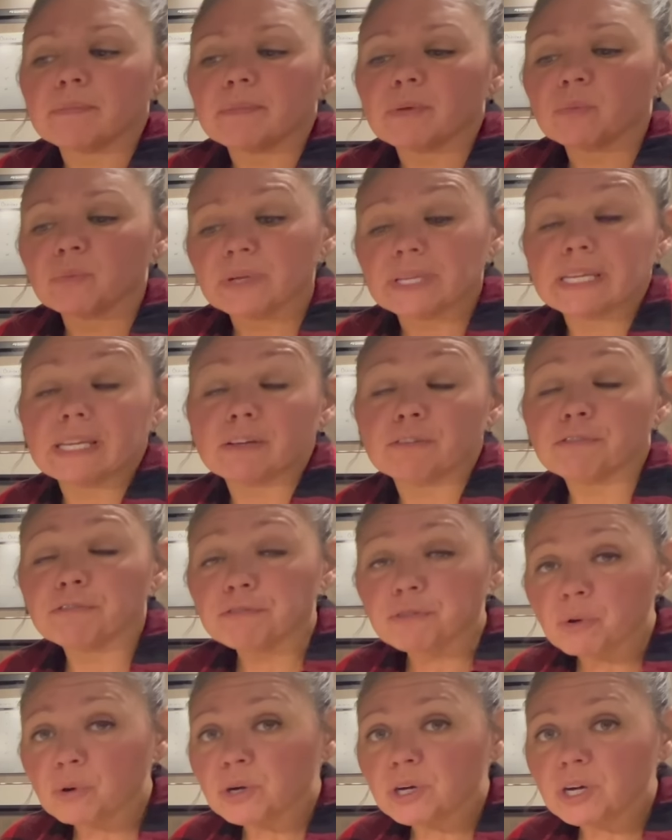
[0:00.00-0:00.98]
We need
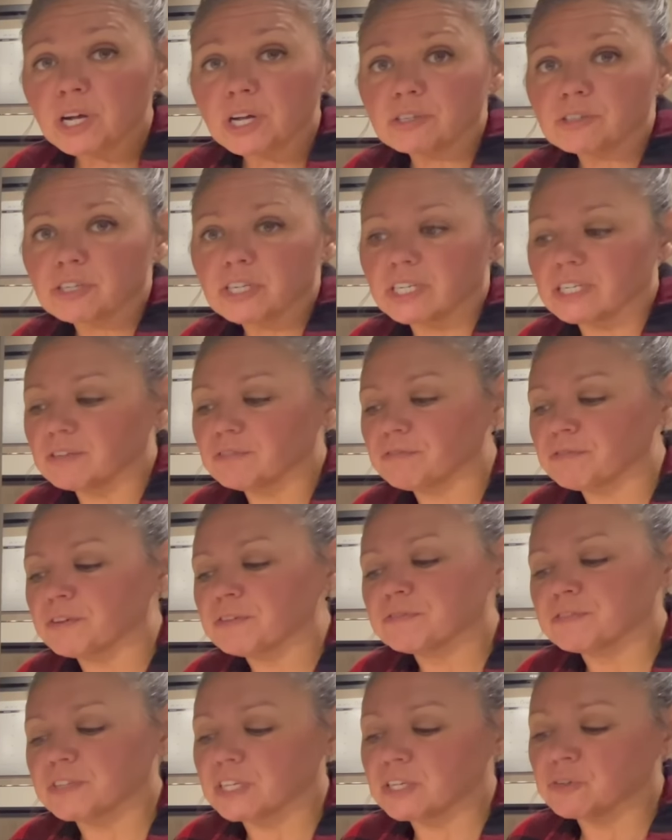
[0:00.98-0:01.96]

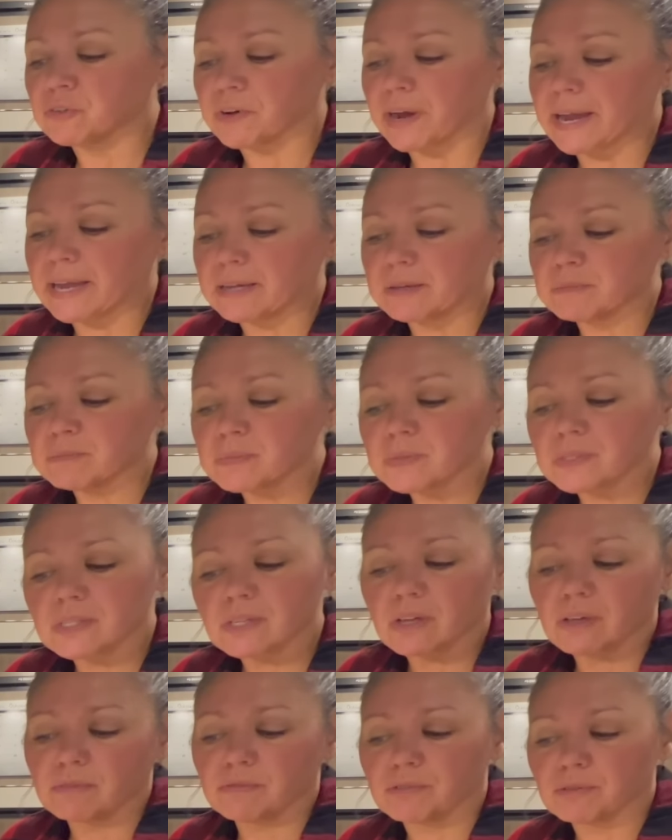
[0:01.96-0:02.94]
450 grams
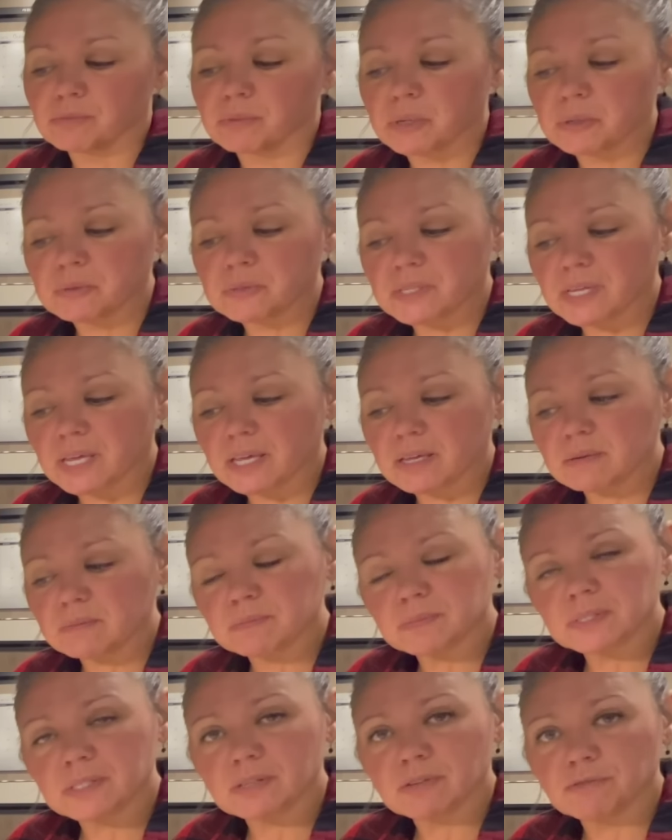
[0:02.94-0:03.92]
of the rose
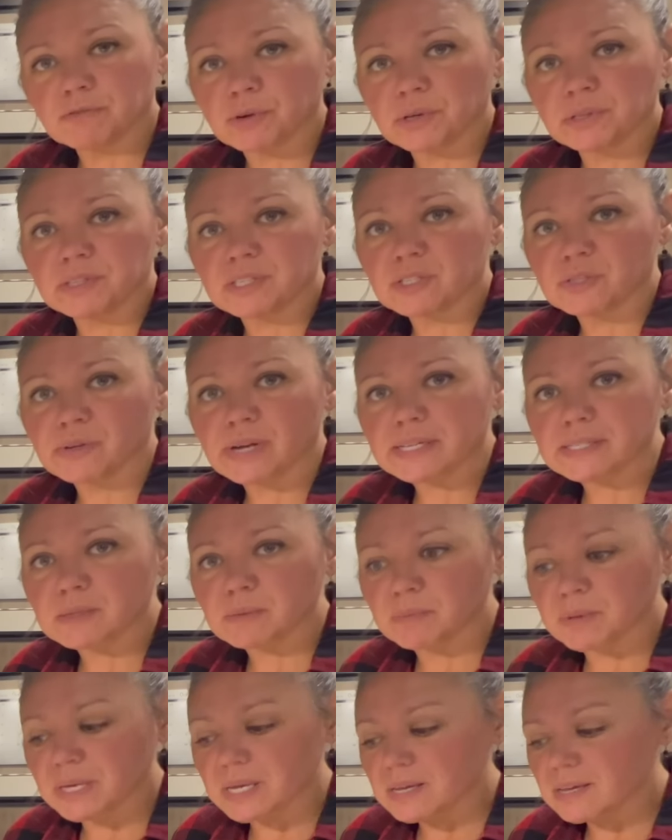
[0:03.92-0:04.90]
hips for this
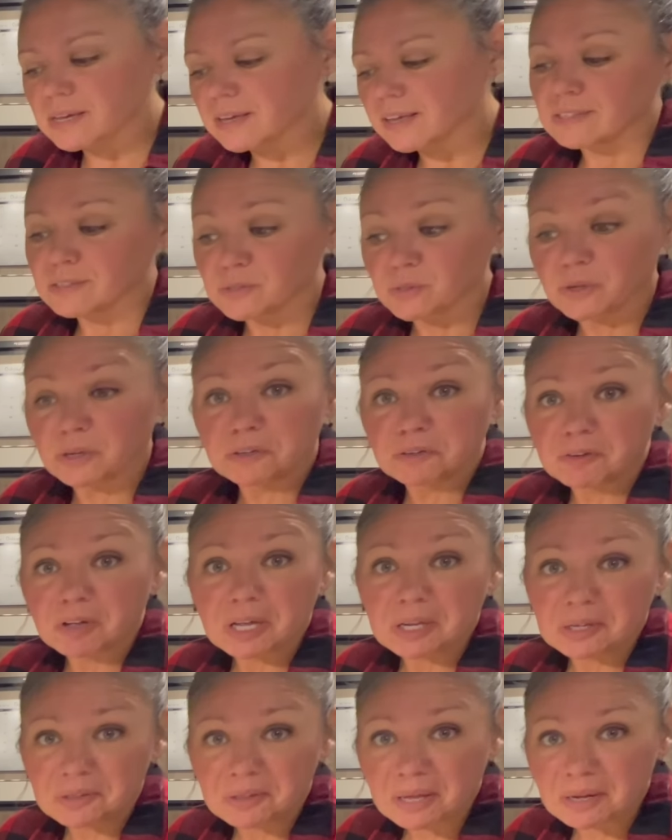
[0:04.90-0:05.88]
recipe, so I've
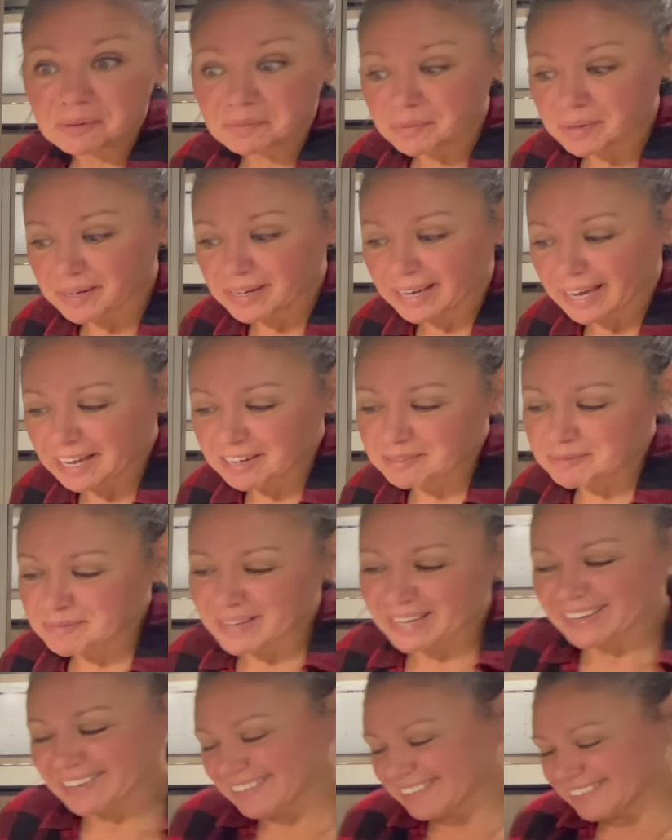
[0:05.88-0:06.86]
got a lot of work ahead of me.